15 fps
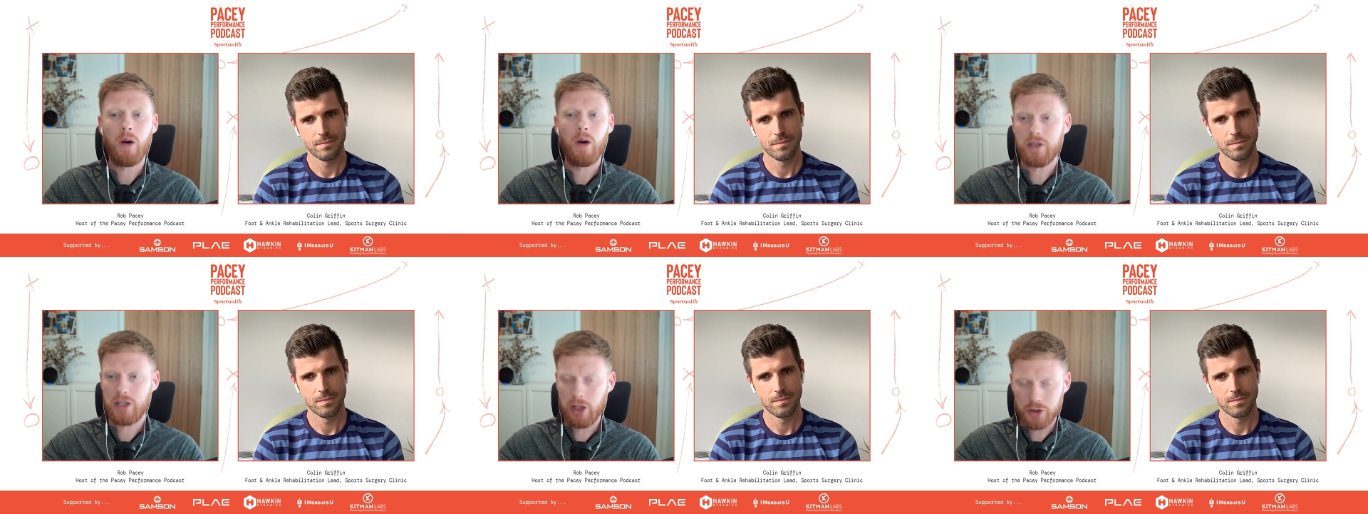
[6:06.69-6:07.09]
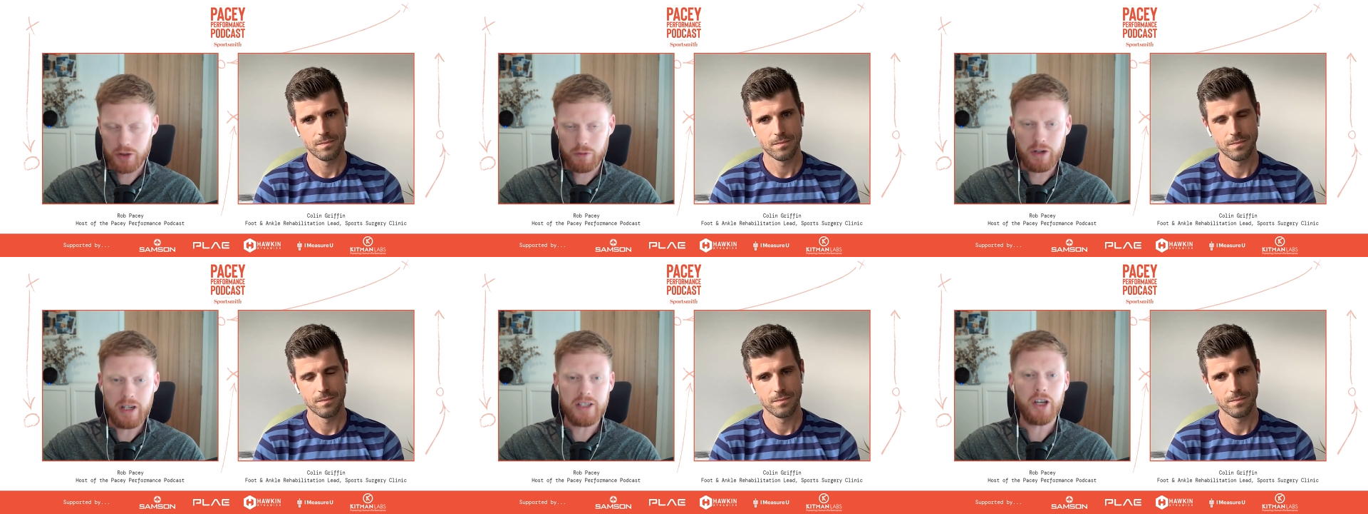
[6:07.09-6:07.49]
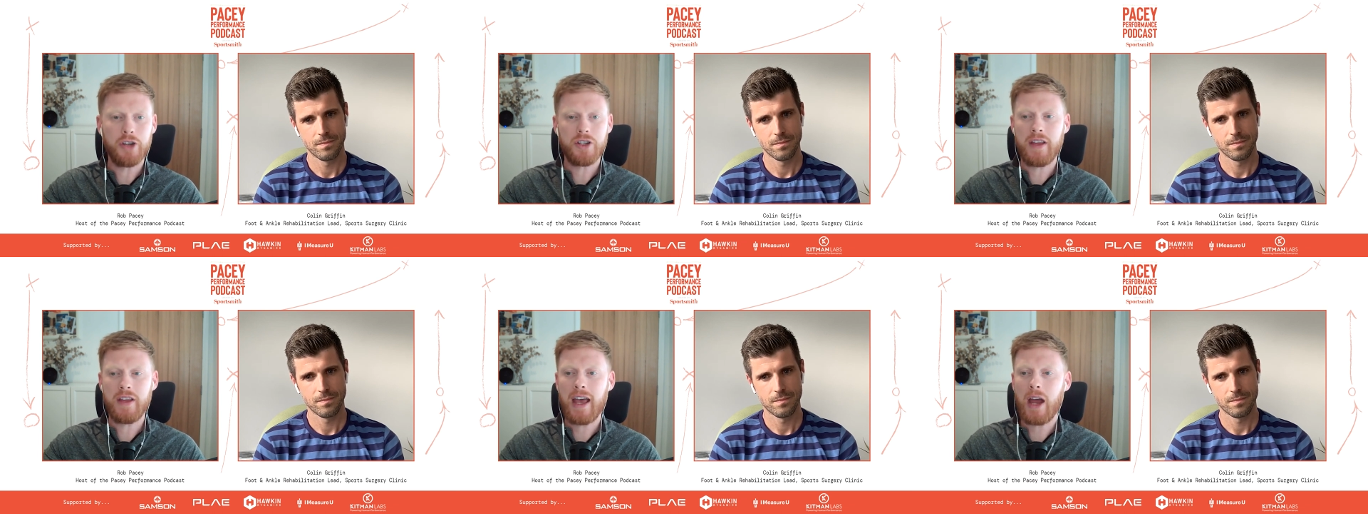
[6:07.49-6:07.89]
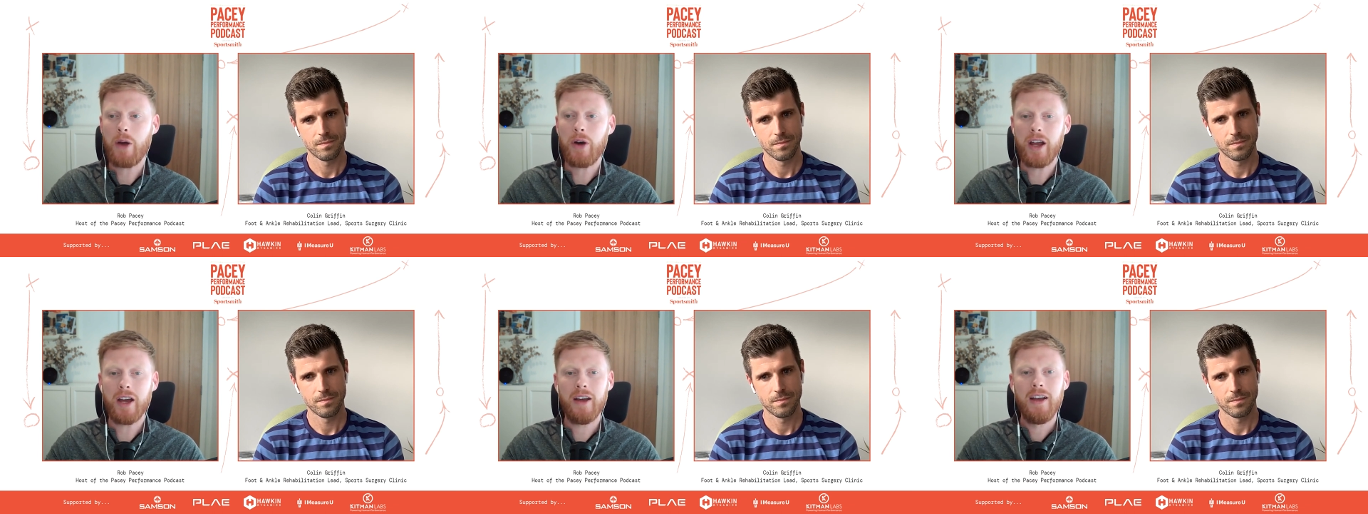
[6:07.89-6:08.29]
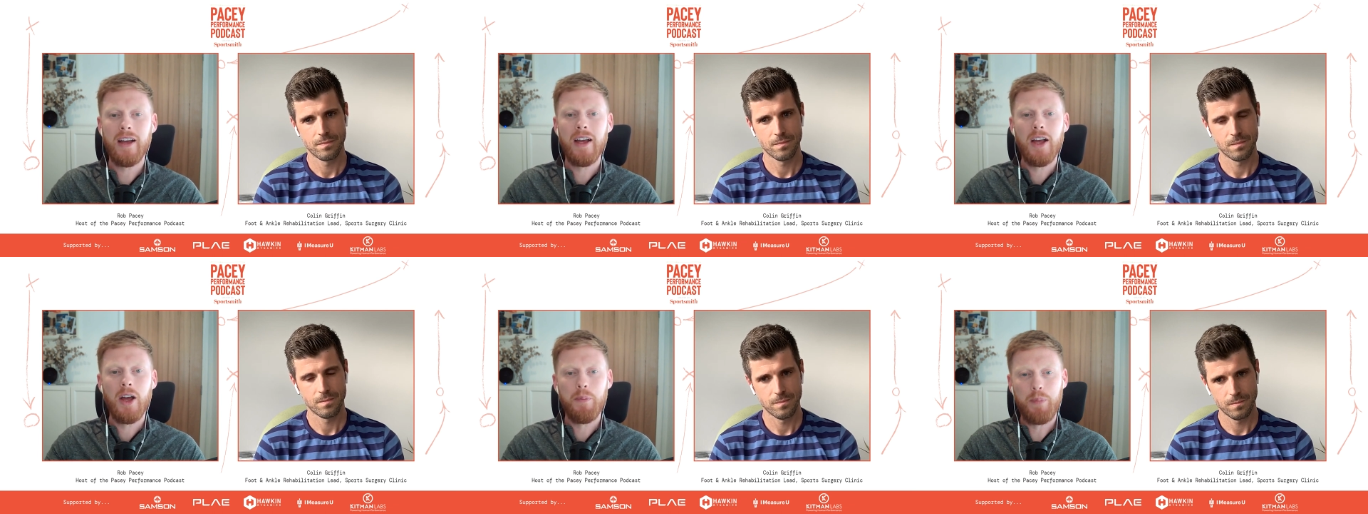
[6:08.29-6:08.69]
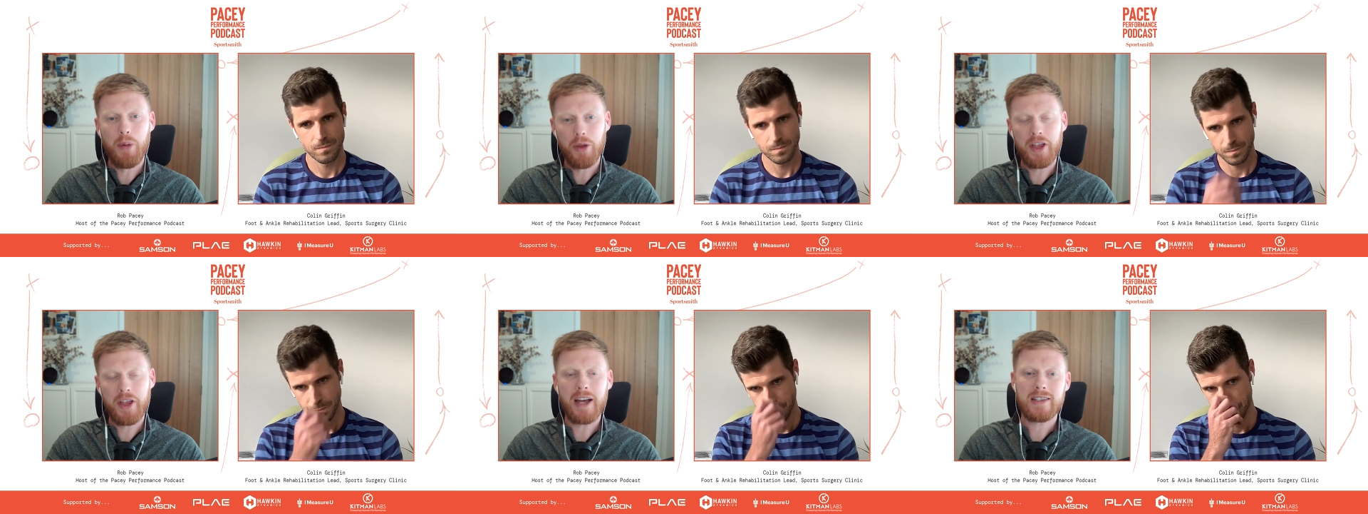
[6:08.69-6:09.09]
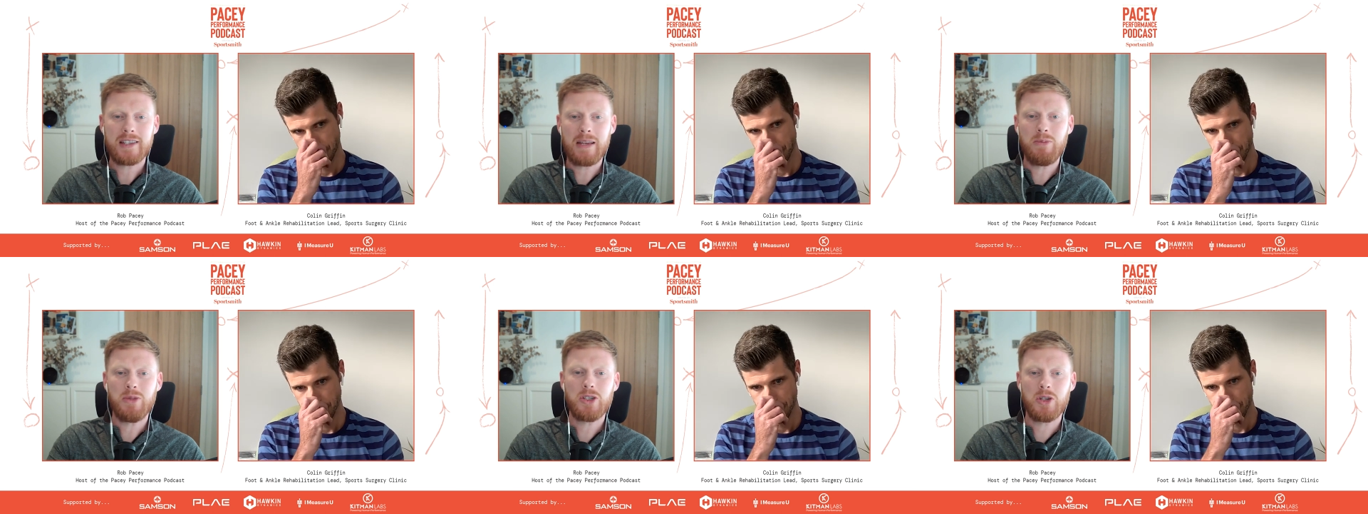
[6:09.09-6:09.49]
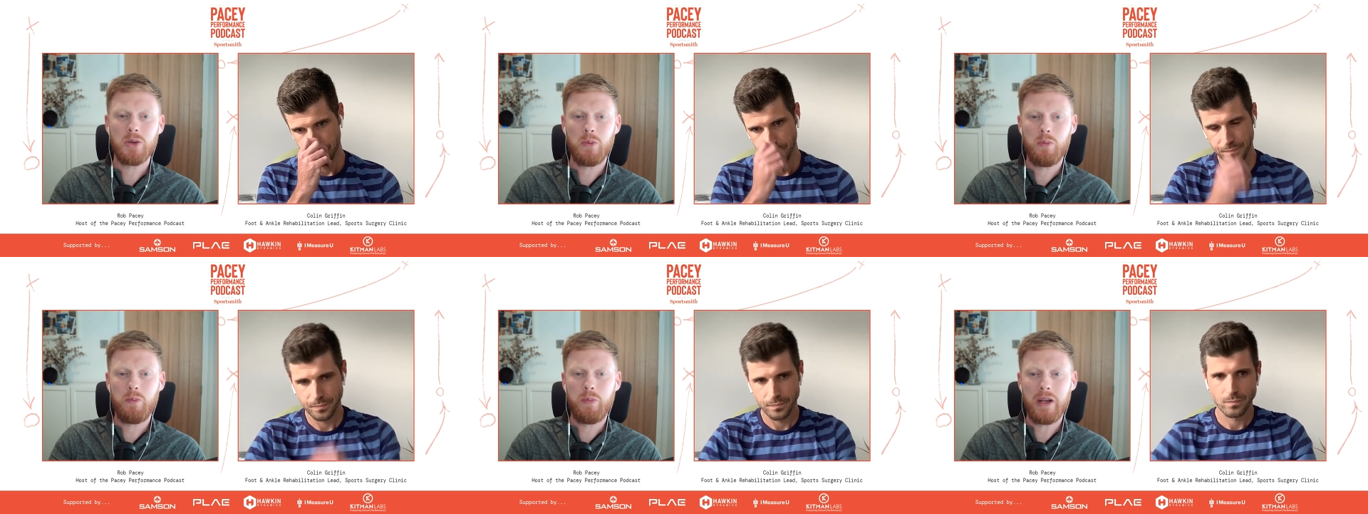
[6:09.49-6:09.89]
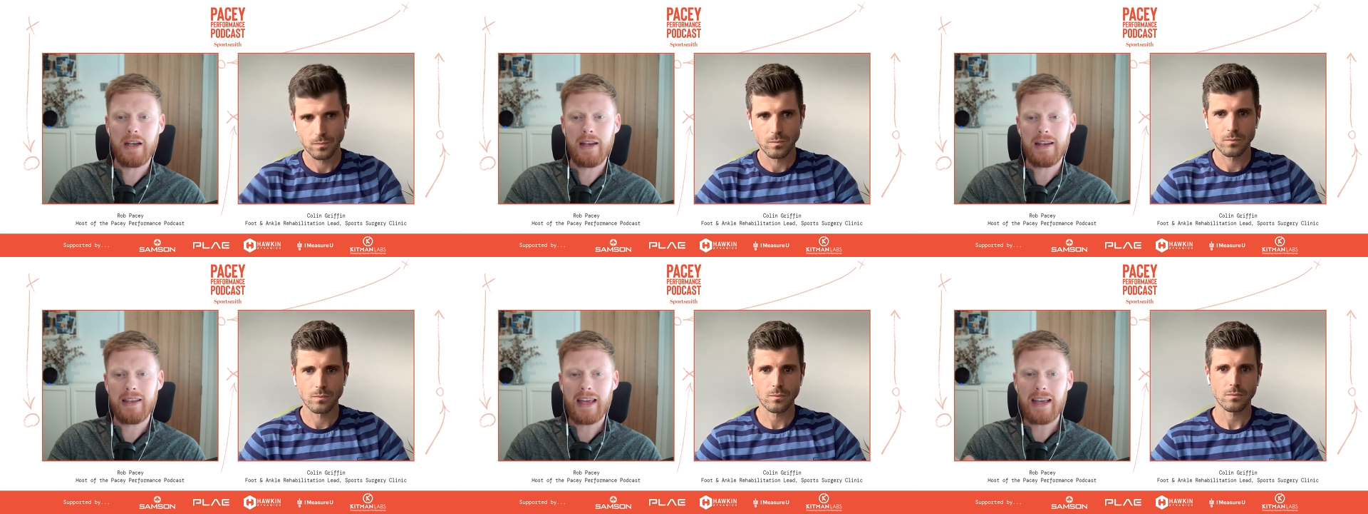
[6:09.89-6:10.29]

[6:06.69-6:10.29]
Speaker 1: Obviously, lots of research in the area, but that seems to have been